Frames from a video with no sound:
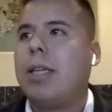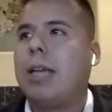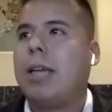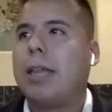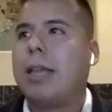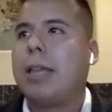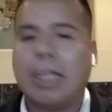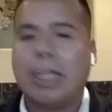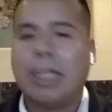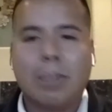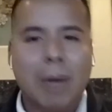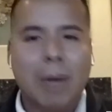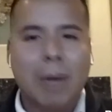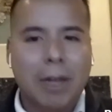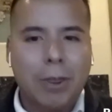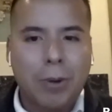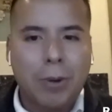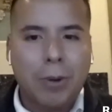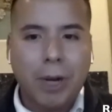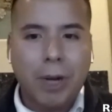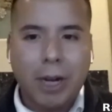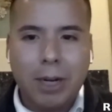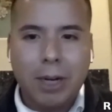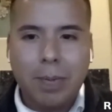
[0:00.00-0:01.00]
I think it's about
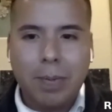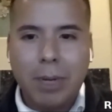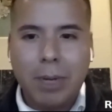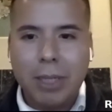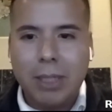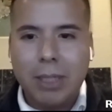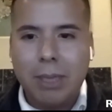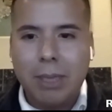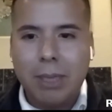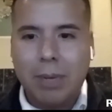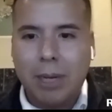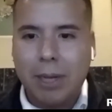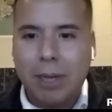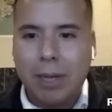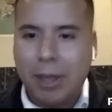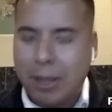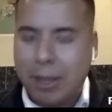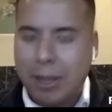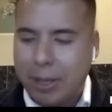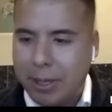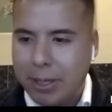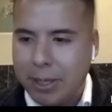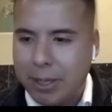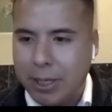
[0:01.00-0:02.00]
300 bucks a month.
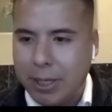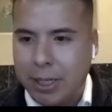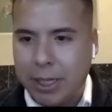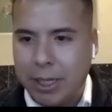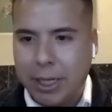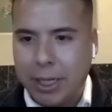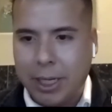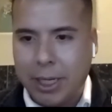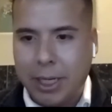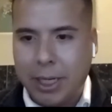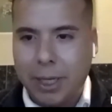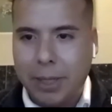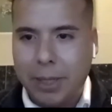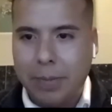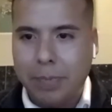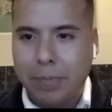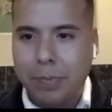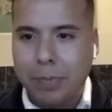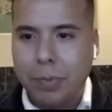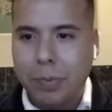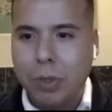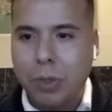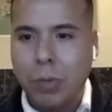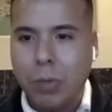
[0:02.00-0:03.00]

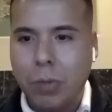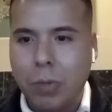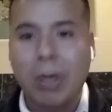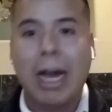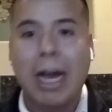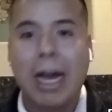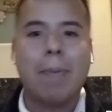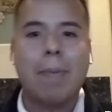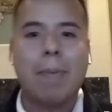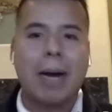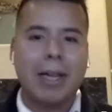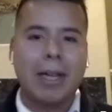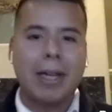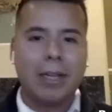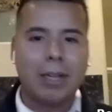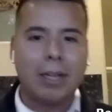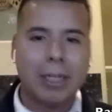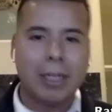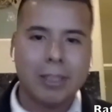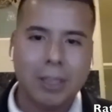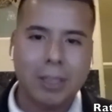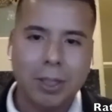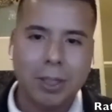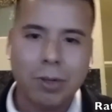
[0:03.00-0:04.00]
Um, We've got to buy the
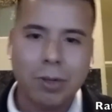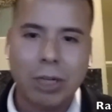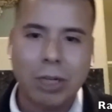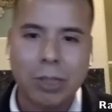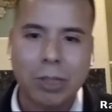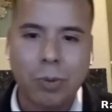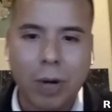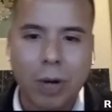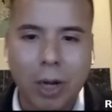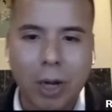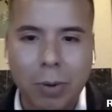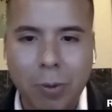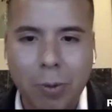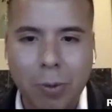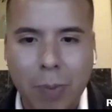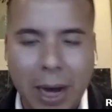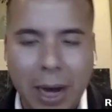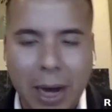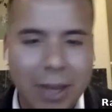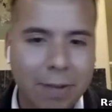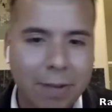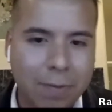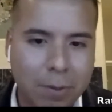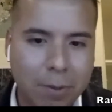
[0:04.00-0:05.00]
lists too as well. We
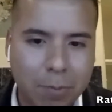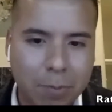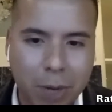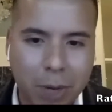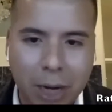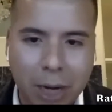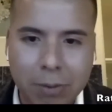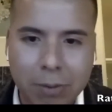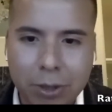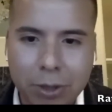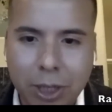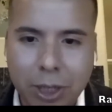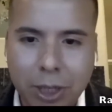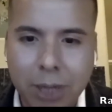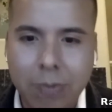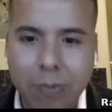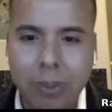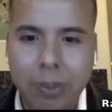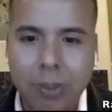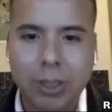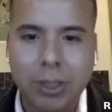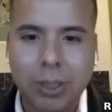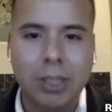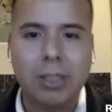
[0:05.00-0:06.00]
buy them from PropStream,
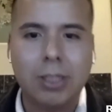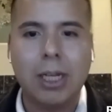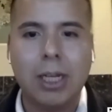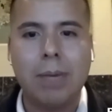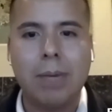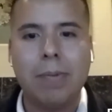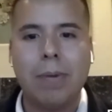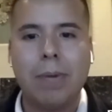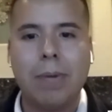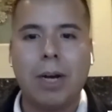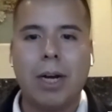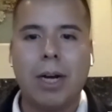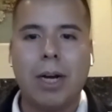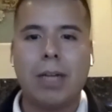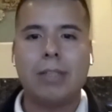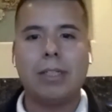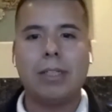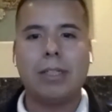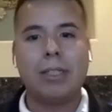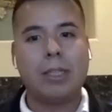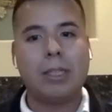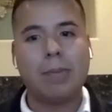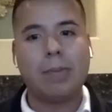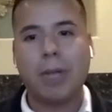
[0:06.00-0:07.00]
which is the same uh,
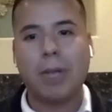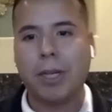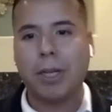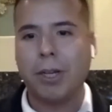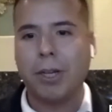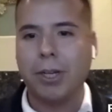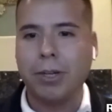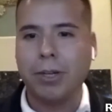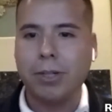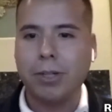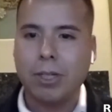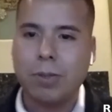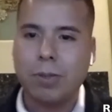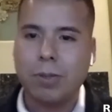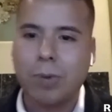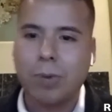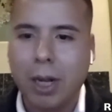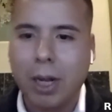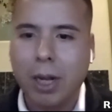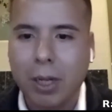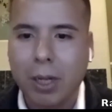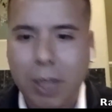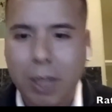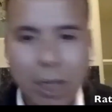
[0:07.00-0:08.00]
system that you use as
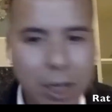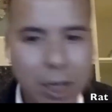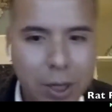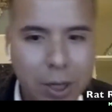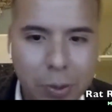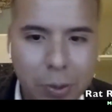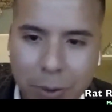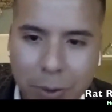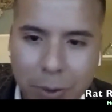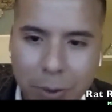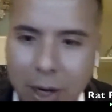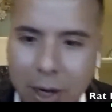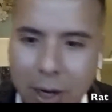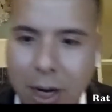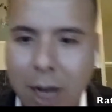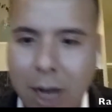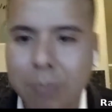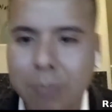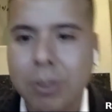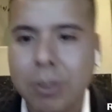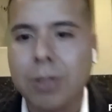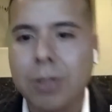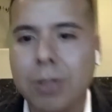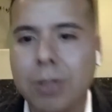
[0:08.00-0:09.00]
well. We run yep.
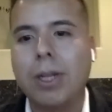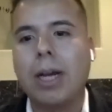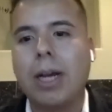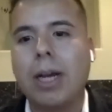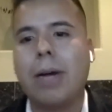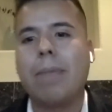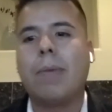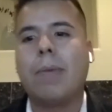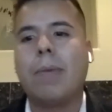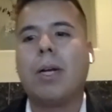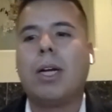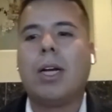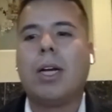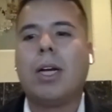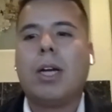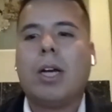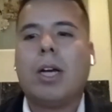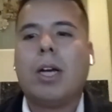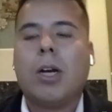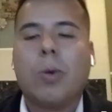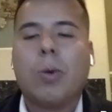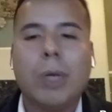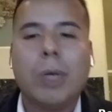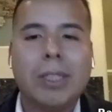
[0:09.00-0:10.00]
comps through them.
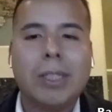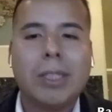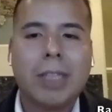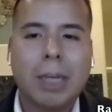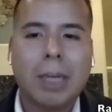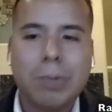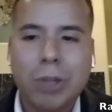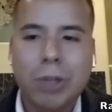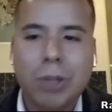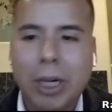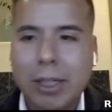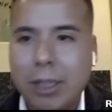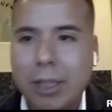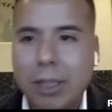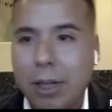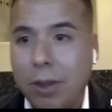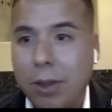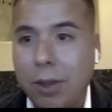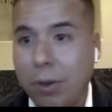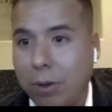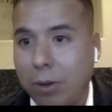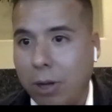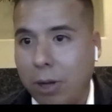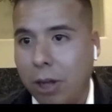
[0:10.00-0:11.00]
We skip trace
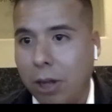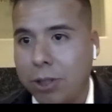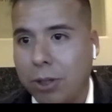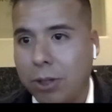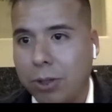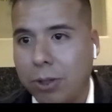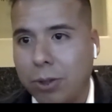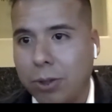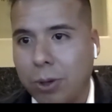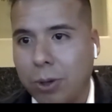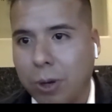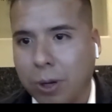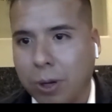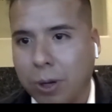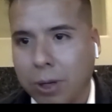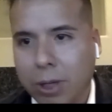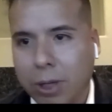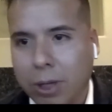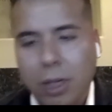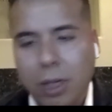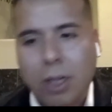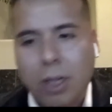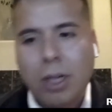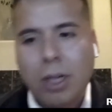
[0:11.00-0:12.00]
it through launch control.